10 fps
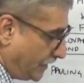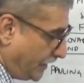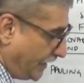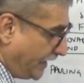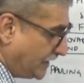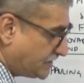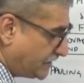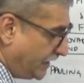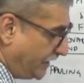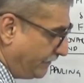
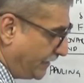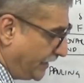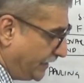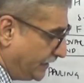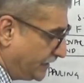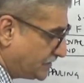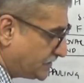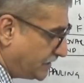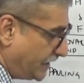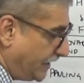XA minus
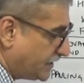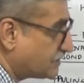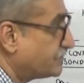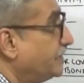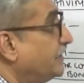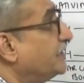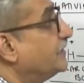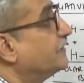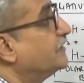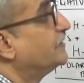XB
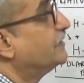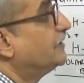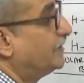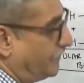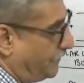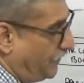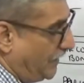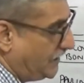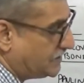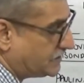
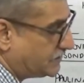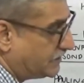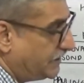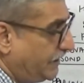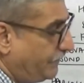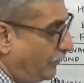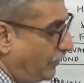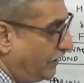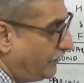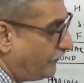plus
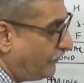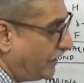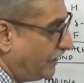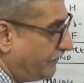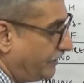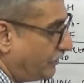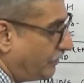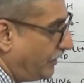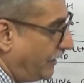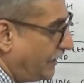3.5 into
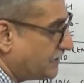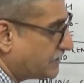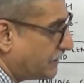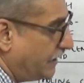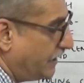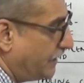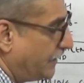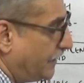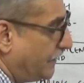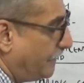XA
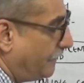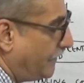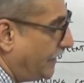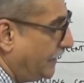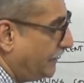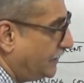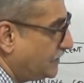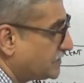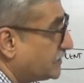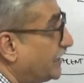
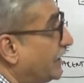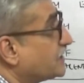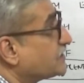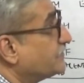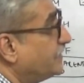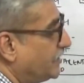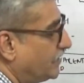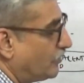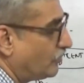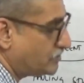minus XB the
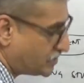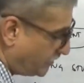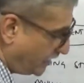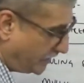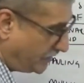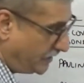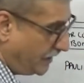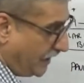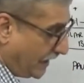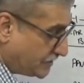whole square,
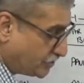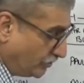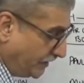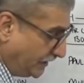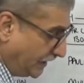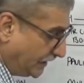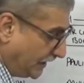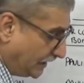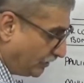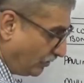assuming that
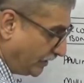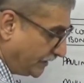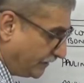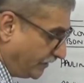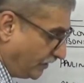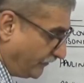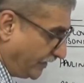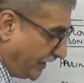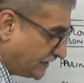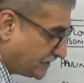electronegativity of
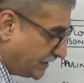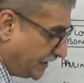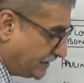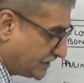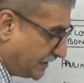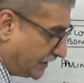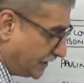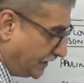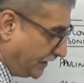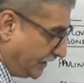XA is greater
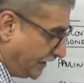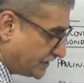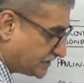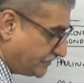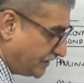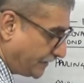than XB.